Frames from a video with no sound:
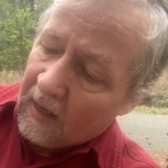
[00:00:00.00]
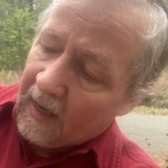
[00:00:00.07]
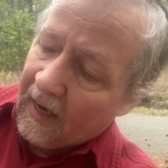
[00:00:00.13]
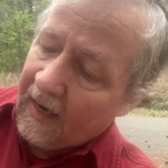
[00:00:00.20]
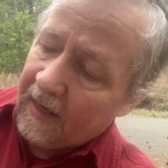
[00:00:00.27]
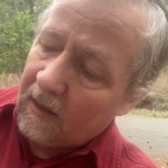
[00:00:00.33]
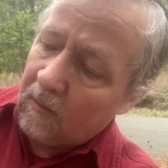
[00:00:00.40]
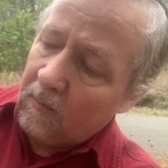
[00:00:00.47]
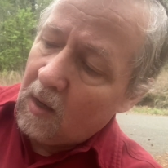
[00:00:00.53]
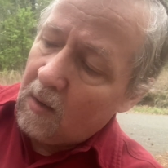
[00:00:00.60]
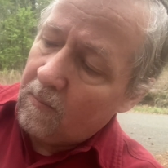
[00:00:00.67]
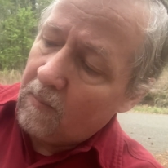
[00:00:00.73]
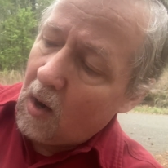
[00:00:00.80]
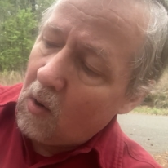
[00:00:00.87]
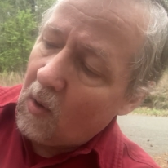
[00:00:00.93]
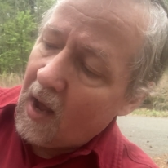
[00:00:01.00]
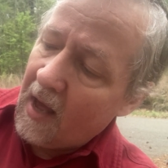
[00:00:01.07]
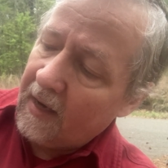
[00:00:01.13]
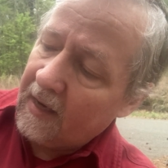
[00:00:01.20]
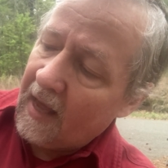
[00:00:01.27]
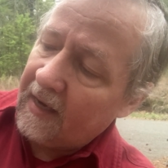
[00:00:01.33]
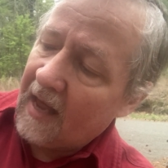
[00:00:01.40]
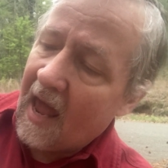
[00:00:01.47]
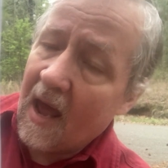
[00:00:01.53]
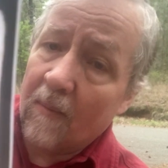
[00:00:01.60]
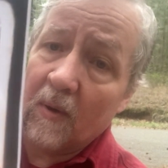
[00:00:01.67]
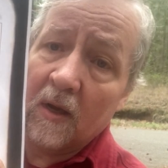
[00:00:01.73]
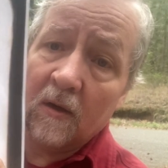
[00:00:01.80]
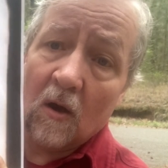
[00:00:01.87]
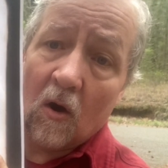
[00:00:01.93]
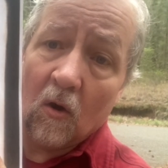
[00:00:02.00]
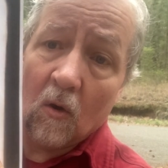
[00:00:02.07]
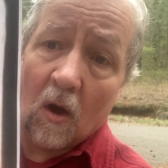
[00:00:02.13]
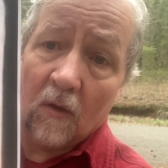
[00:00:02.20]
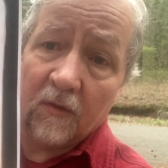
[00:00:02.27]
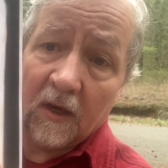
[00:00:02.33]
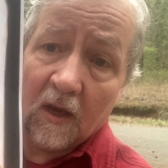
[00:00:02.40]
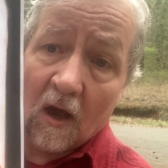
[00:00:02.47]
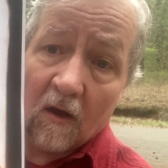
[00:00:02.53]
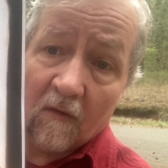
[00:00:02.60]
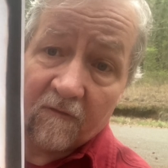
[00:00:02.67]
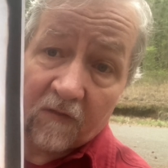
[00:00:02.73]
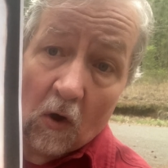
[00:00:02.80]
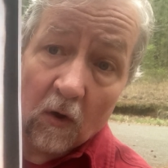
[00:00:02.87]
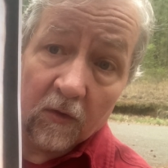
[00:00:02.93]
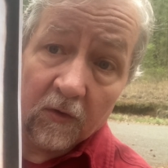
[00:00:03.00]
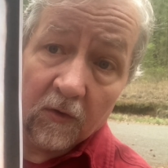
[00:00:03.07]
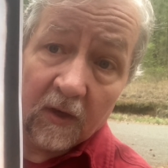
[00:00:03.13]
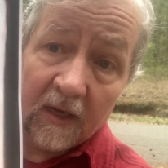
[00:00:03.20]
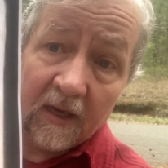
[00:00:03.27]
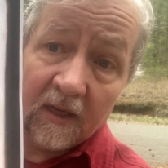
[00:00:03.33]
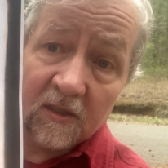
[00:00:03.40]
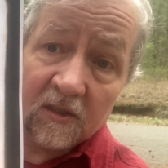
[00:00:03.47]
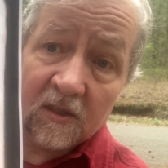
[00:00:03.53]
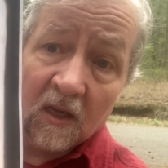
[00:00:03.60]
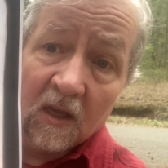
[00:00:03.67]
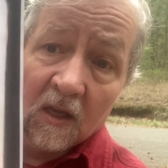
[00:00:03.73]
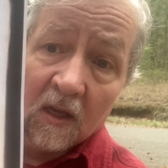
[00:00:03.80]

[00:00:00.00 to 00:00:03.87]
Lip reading: Edom, Moab, and Ammon are on the farther east.